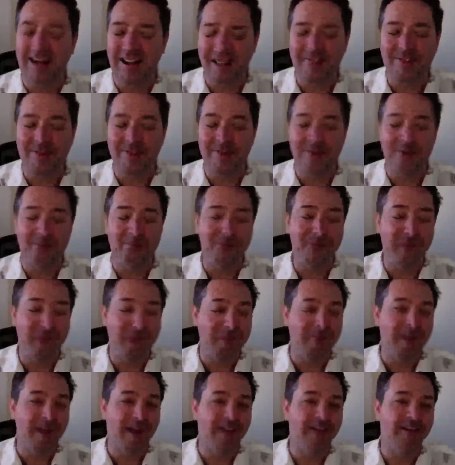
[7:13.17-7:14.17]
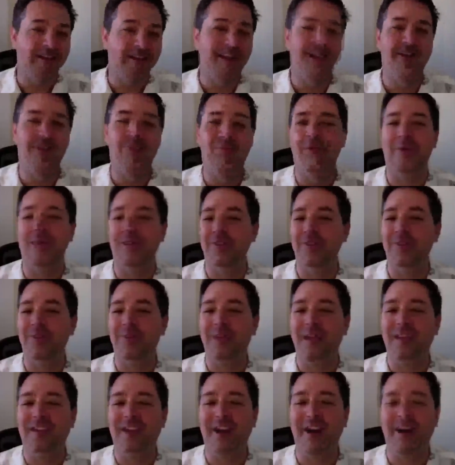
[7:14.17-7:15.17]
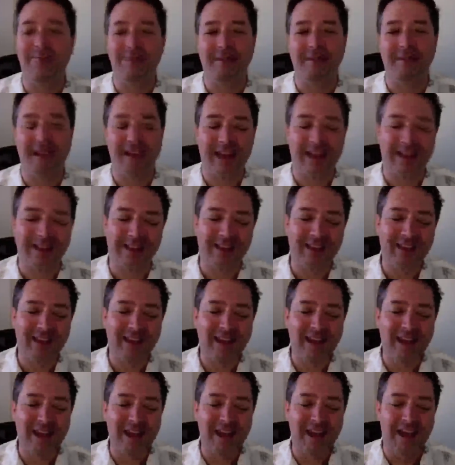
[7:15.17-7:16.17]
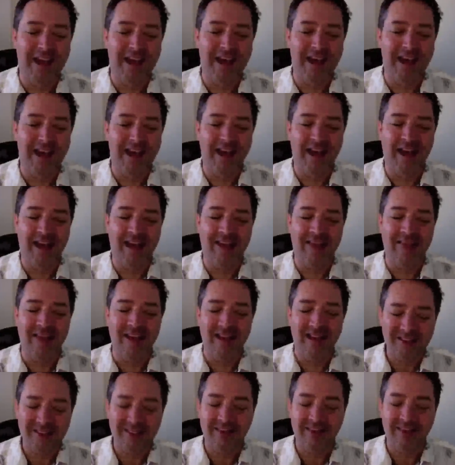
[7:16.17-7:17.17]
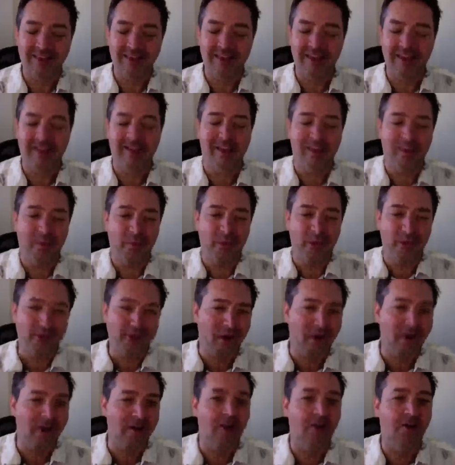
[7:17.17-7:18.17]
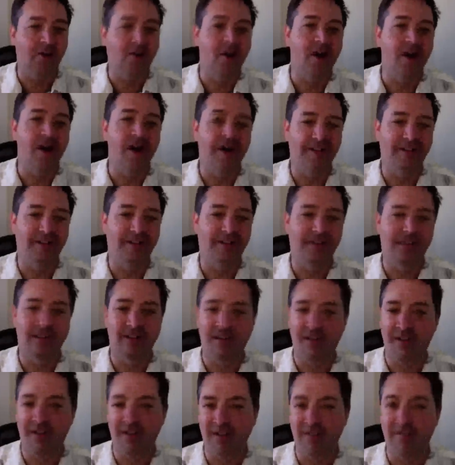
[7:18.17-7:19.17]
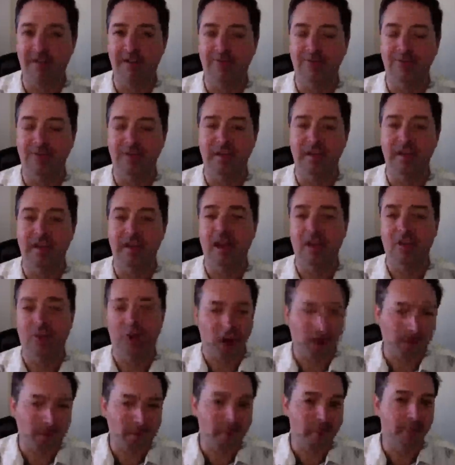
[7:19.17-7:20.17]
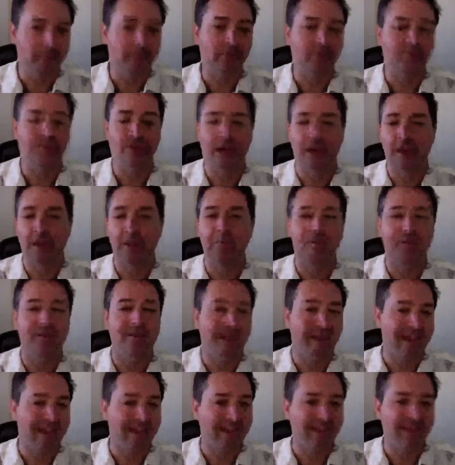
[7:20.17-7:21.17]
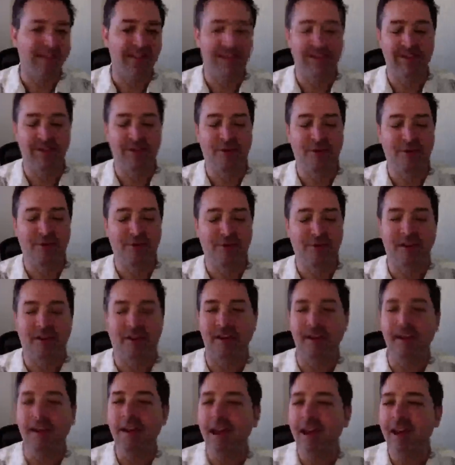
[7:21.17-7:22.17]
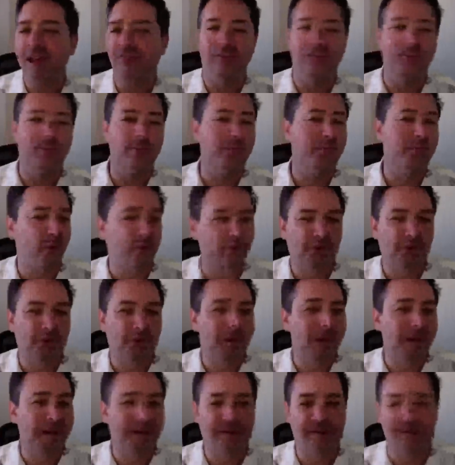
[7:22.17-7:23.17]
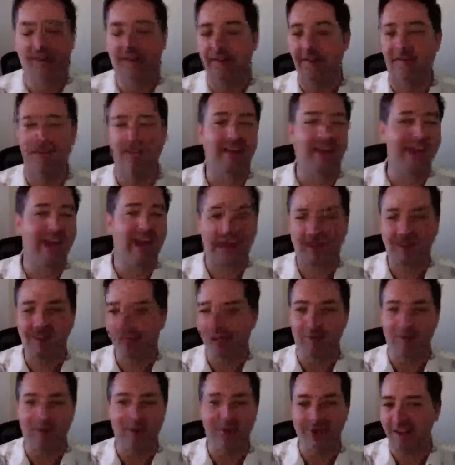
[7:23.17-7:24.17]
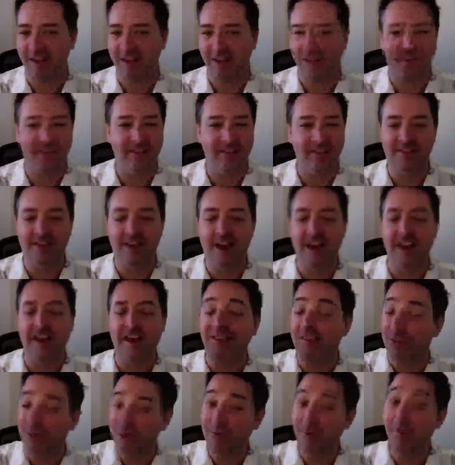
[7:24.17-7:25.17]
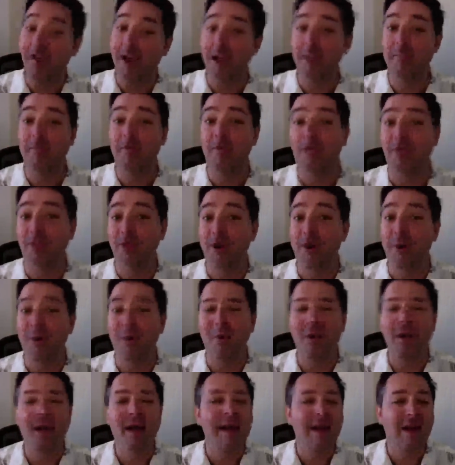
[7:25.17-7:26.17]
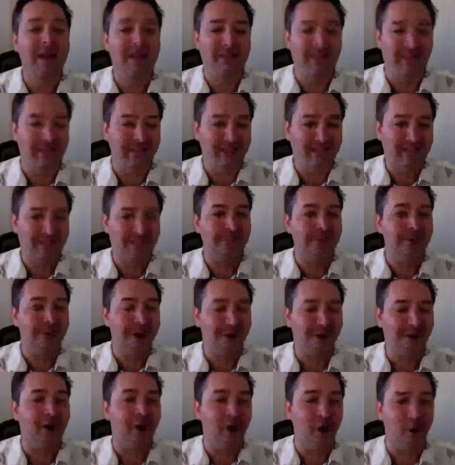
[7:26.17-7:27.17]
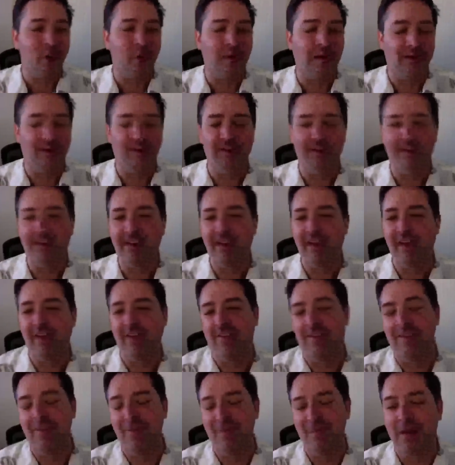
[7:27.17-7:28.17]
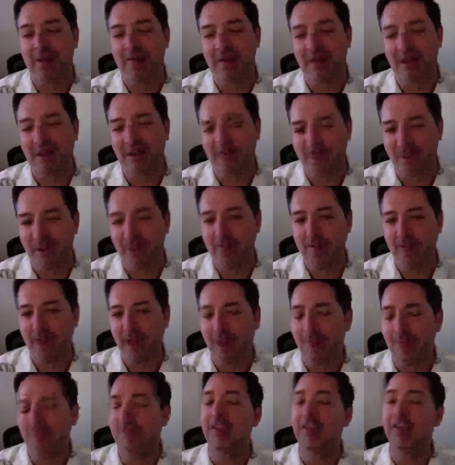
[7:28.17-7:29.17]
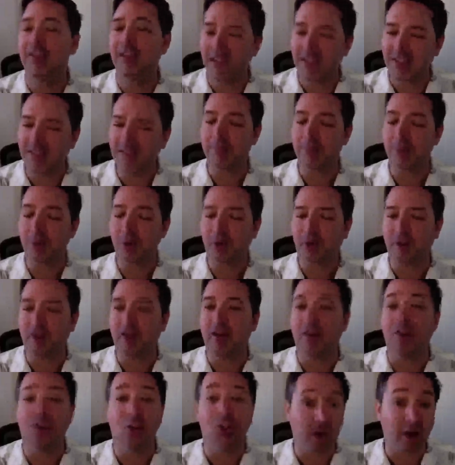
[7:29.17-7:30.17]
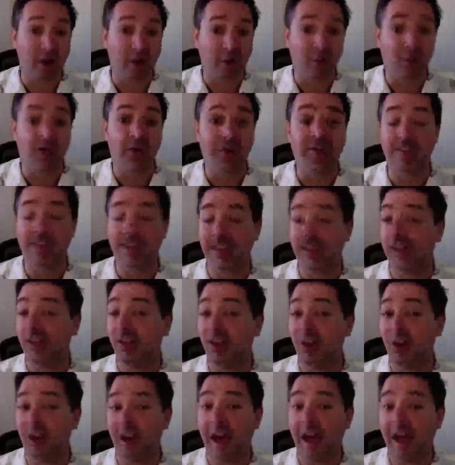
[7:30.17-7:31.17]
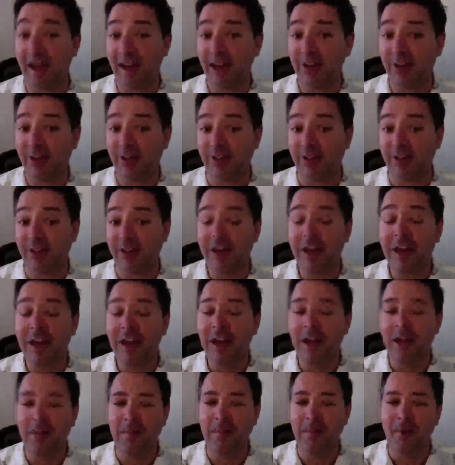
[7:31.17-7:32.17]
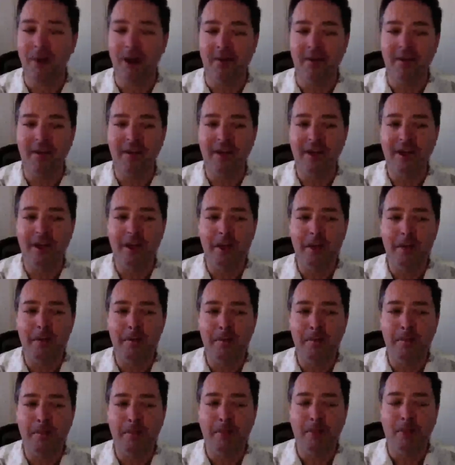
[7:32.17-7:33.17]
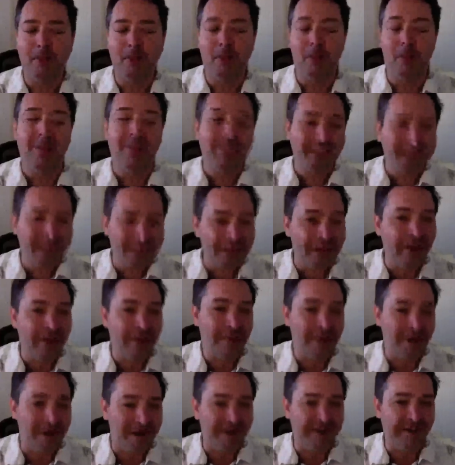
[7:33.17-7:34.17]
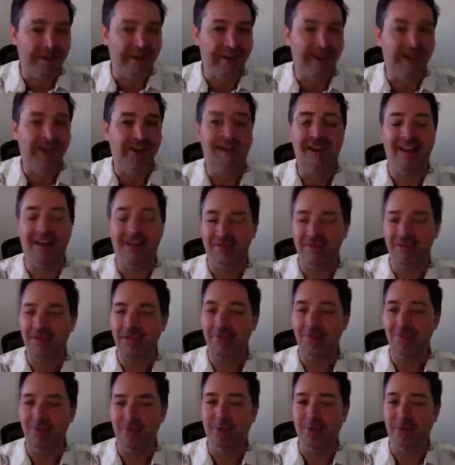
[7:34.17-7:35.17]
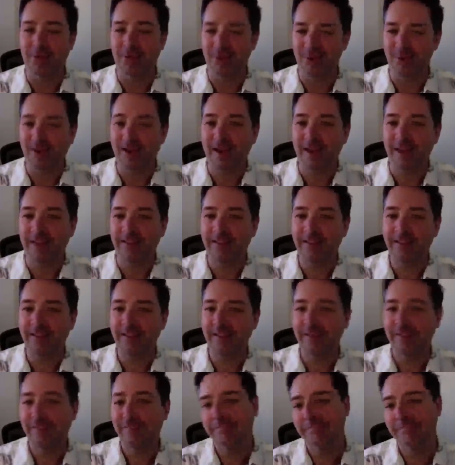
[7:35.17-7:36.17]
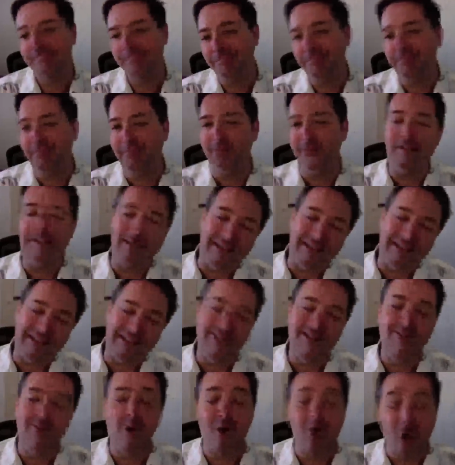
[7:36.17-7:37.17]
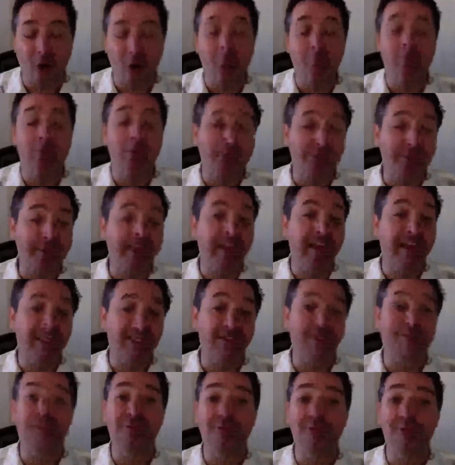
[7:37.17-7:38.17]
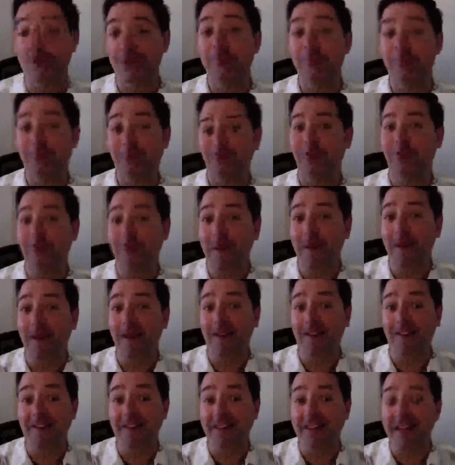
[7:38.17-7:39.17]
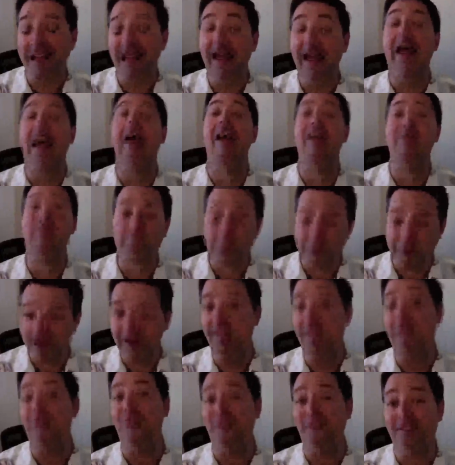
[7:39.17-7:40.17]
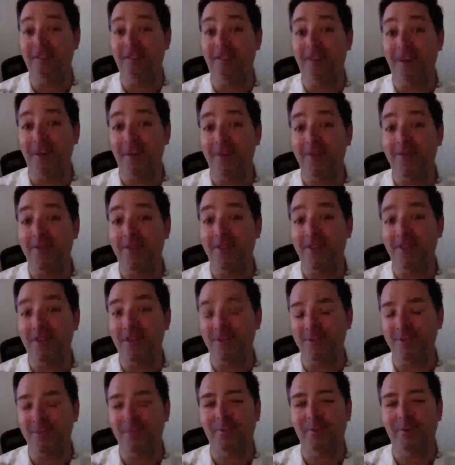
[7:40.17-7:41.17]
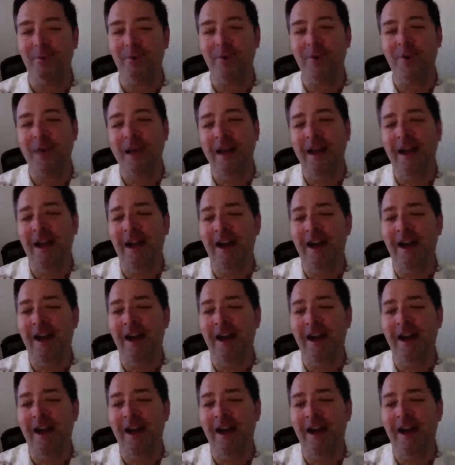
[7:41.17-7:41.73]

in your PayPal account when you wake up. And that's the thing. Like, we talk a lot in our industry. A lot of people try to pretend that you can really just push a button and cash falls out of the sky. And you and I both know that that's not always the case. As a matter of fact, most times you need to put in a lot of work, take a lot of action. But with email marketing, if you do it right, it's almost like you do push a button and money just comes to you. So